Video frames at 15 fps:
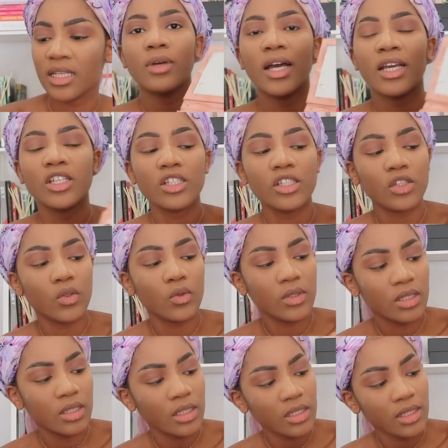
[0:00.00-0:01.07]
I just
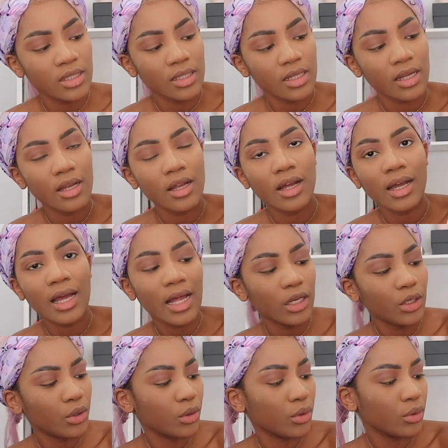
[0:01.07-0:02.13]
used this
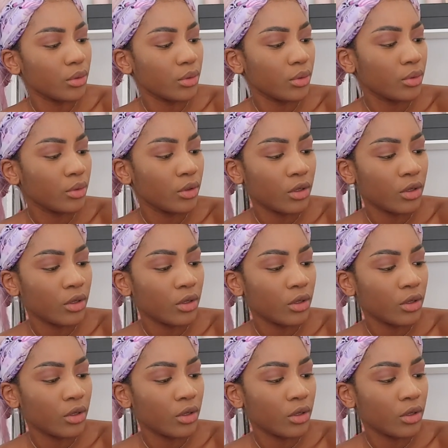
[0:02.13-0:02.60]
color,